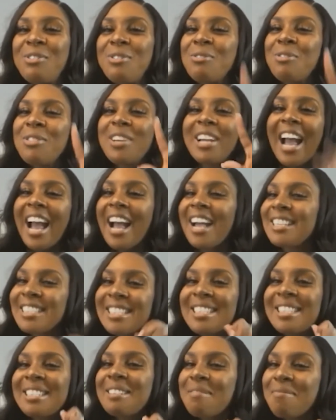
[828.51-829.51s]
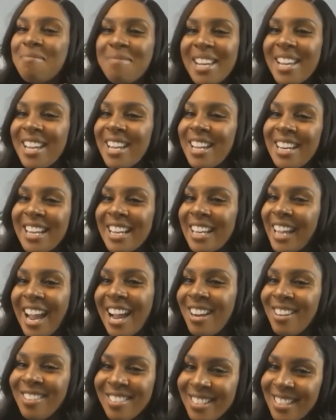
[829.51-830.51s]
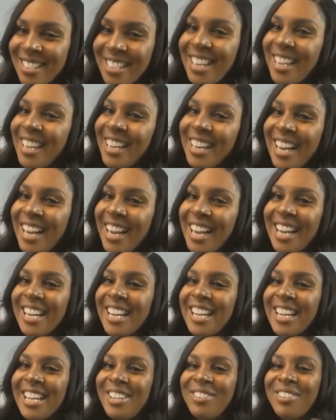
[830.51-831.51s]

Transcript: You got to be an accountant, honey.